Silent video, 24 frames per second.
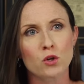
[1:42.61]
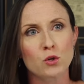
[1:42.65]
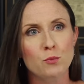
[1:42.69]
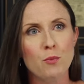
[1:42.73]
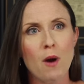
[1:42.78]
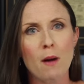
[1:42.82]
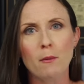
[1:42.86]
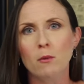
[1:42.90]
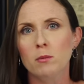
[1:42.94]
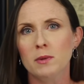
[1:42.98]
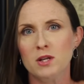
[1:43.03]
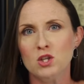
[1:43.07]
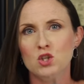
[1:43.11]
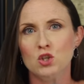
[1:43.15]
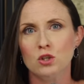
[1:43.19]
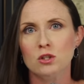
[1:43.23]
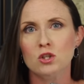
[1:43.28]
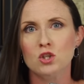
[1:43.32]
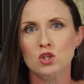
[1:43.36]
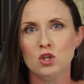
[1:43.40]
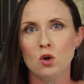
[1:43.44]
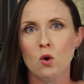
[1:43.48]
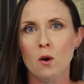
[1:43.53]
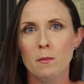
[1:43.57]
you probably
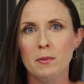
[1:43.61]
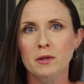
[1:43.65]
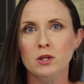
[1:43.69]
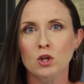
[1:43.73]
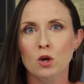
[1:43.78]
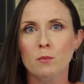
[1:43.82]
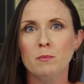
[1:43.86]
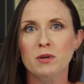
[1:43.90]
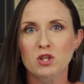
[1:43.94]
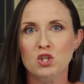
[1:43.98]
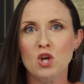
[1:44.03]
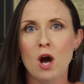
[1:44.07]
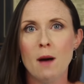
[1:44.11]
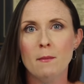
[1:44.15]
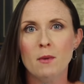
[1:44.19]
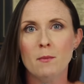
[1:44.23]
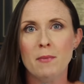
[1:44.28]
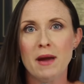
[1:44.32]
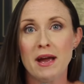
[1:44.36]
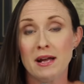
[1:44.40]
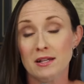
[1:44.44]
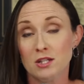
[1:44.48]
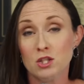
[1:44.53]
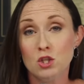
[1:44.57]
shouldn't show up in your pajama
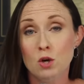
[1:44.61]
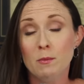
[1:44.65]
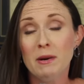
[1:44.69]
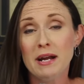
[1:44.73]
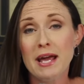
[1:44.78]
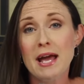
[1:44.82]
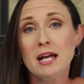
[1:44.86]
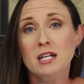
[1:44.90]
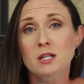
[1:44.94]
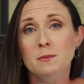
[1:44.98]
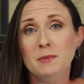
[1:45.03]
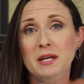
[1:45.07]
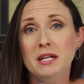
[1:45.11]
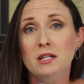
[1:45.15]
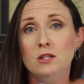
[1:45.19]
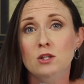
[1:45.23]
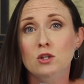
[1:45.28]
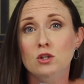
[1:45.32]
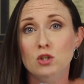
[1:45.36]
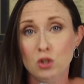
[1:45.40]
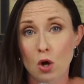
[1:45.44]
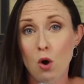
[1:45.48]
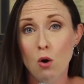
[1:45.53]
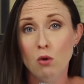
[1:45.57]
pants. Nobody had to be
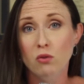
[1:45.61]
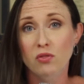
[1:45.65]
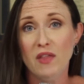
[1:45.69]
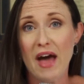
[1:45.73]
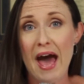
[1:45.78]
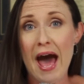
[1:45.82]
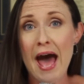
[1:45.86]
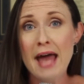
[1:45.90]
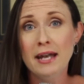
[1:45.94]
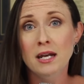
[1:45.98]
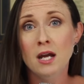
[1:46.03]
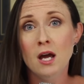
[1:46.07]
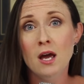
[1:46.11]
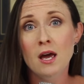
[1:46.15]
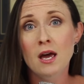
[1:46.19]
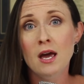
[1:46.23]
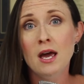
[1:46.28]
told that.